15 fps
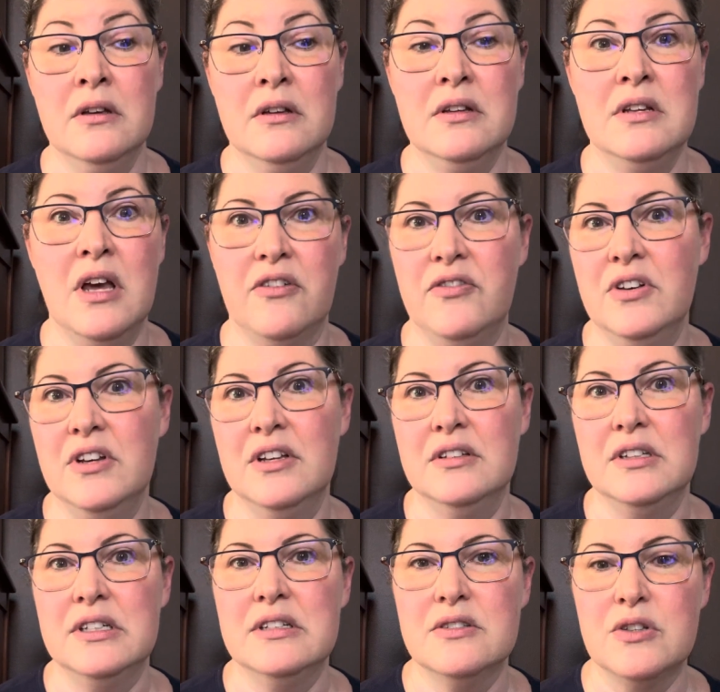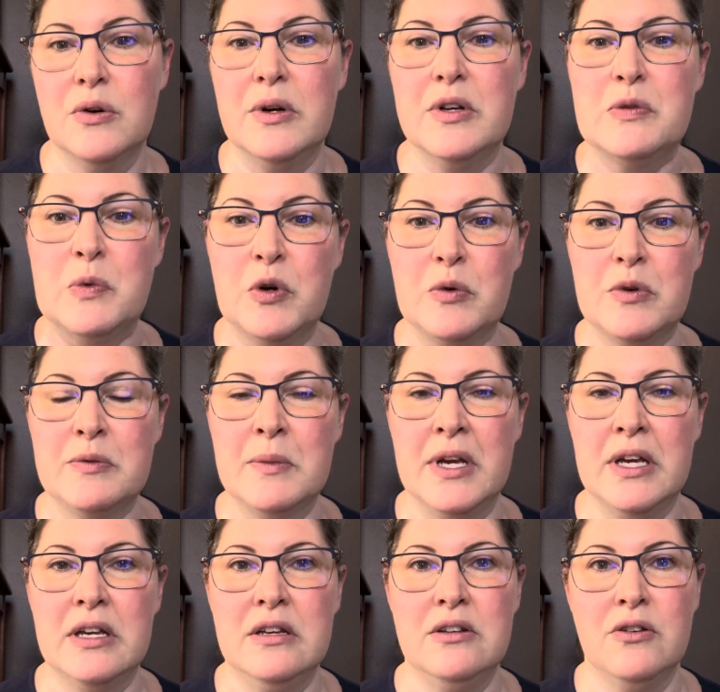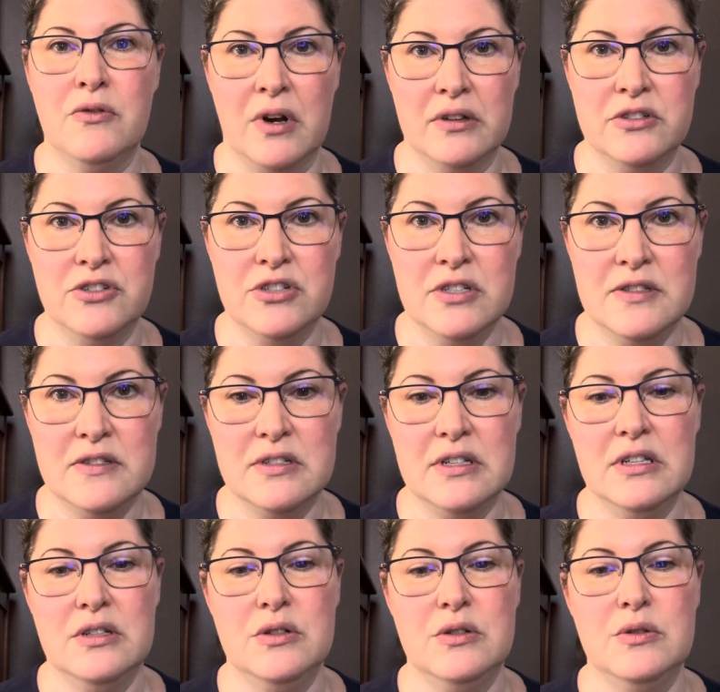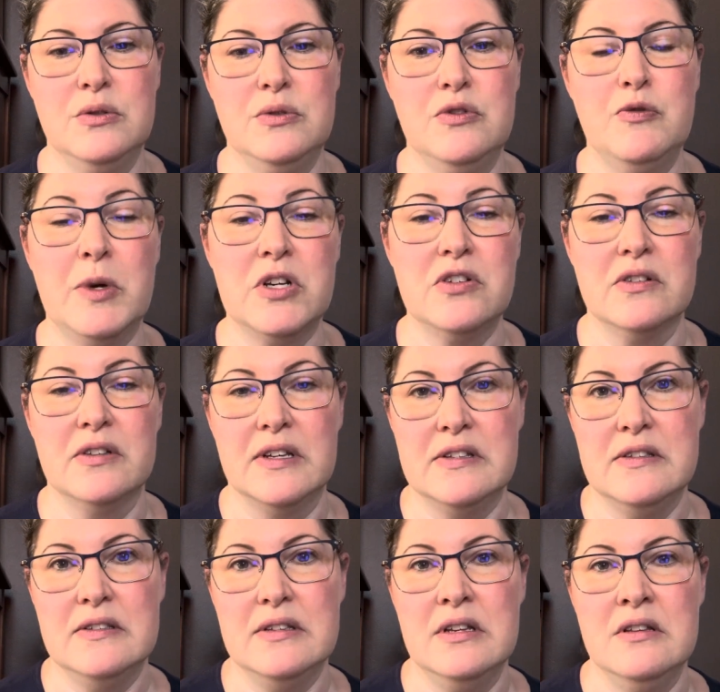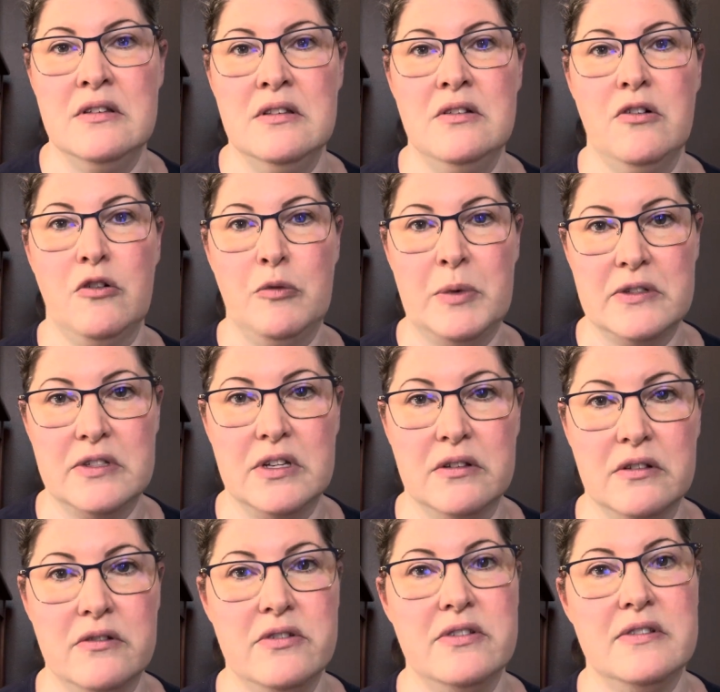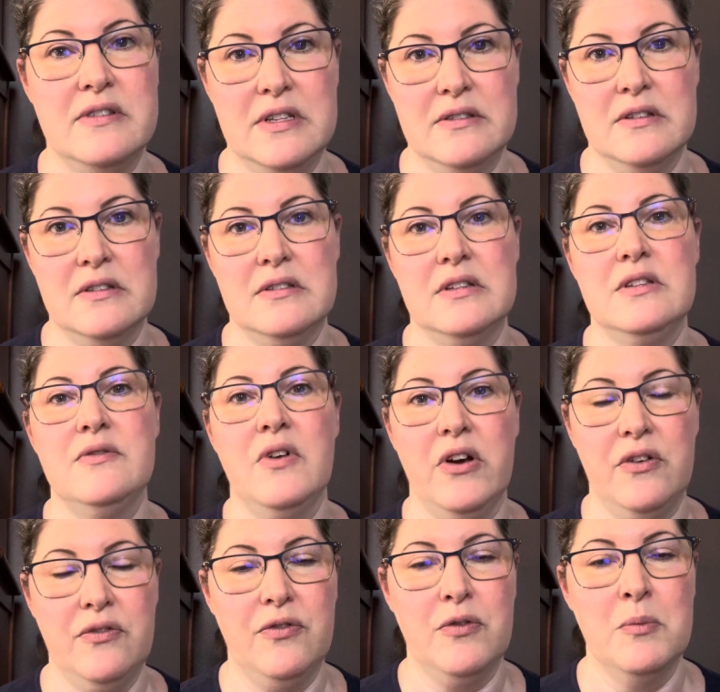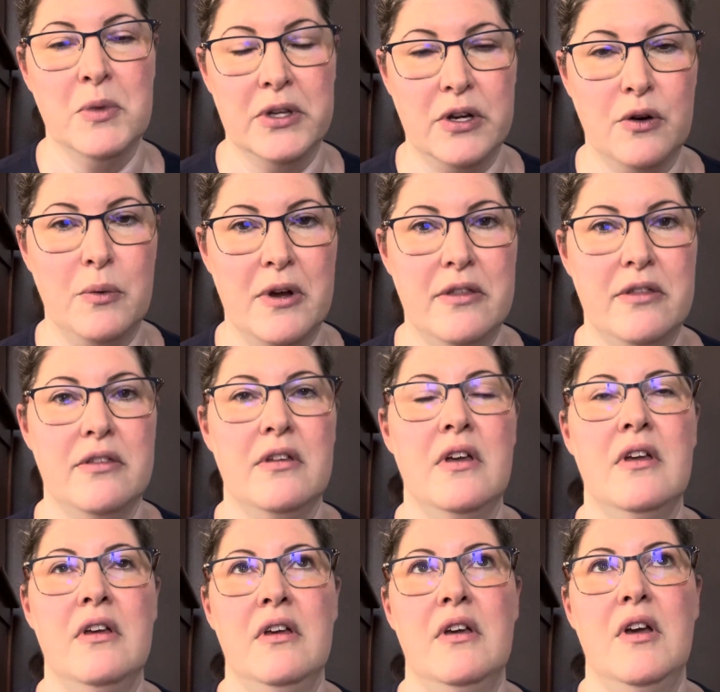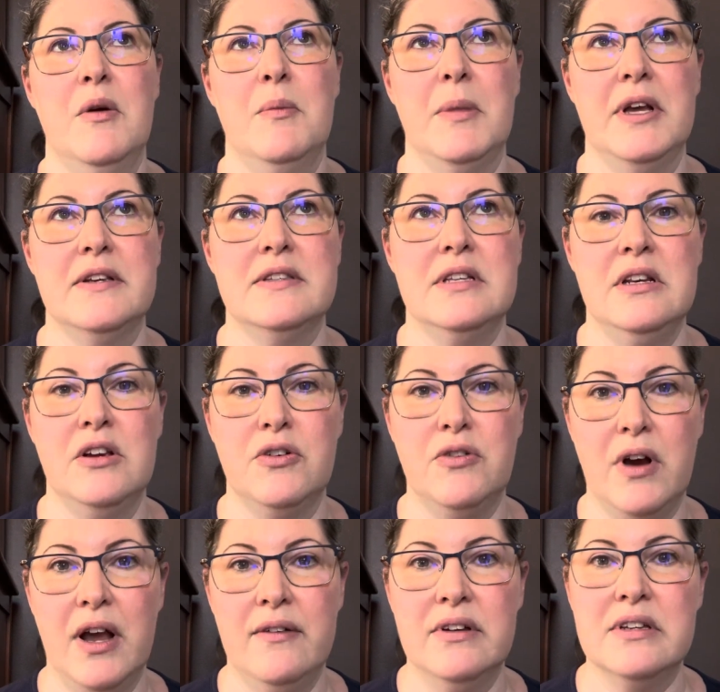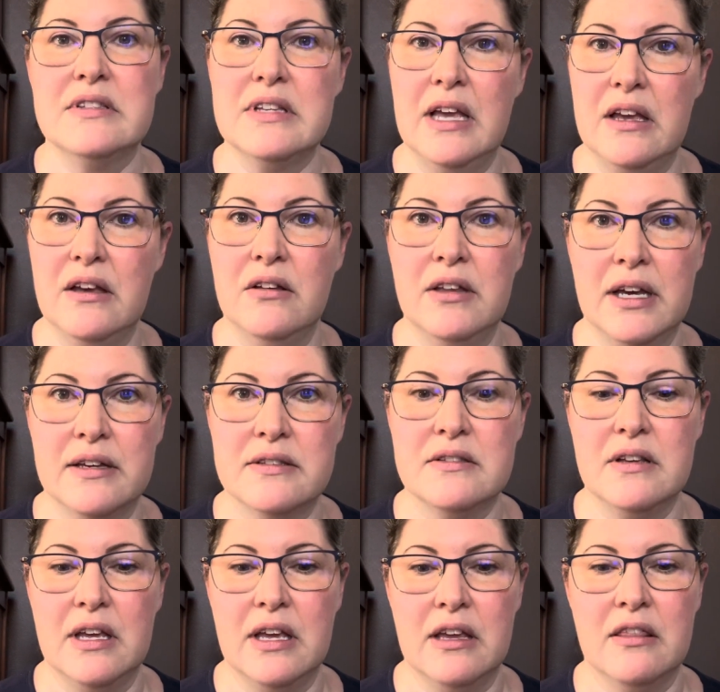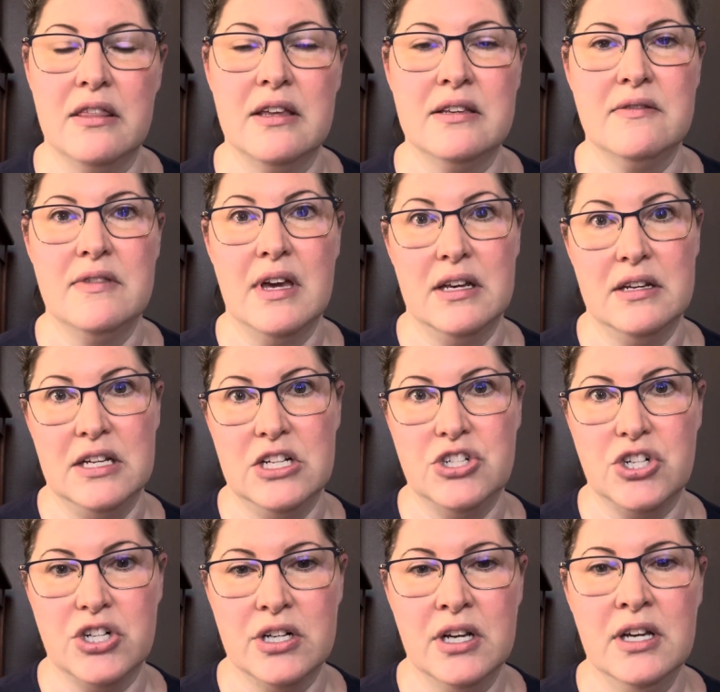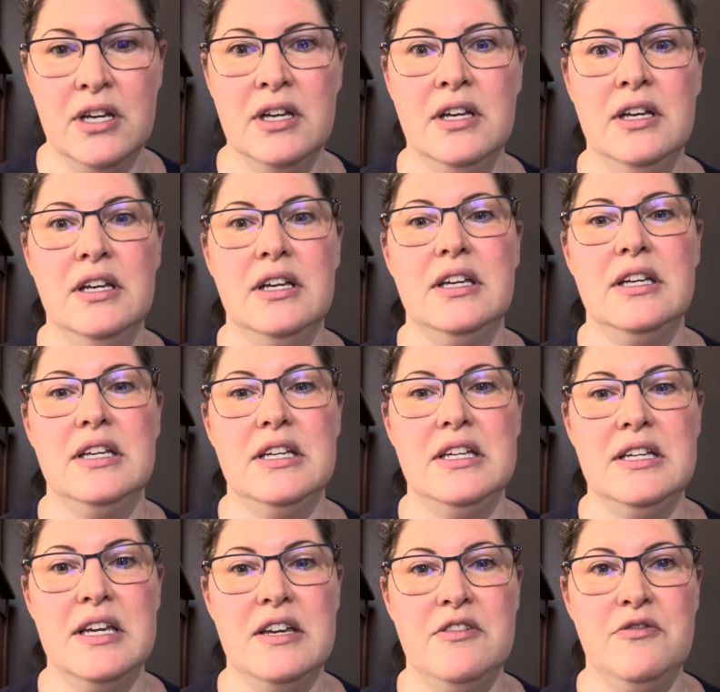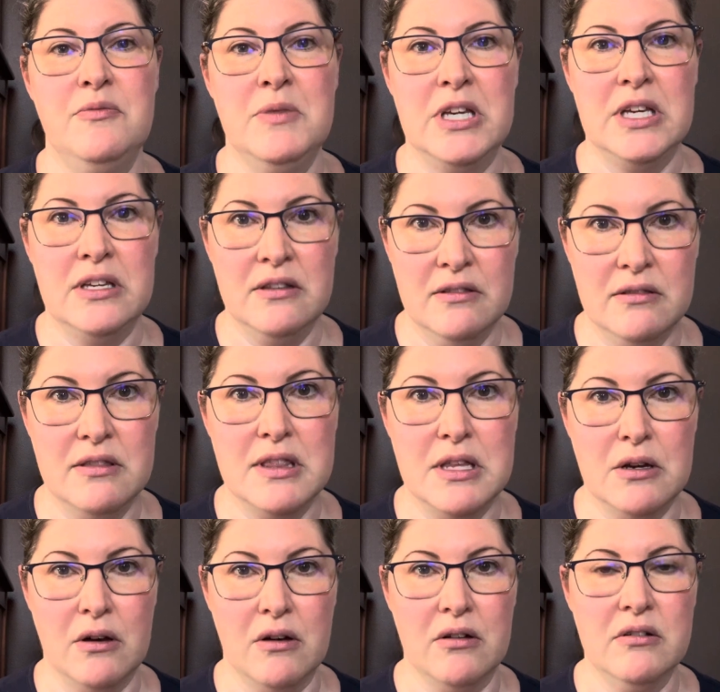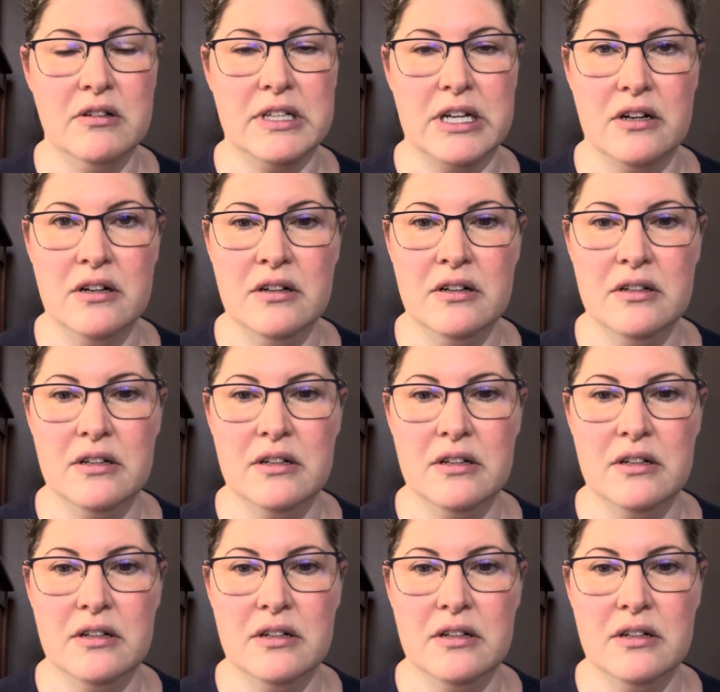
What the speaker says: Definitely. So I spoke with my neurologist, who specializes in neuromuscular diseases. He's very familiar with myasthenia gravis, ALS, and things of that nature. He gave me the all clear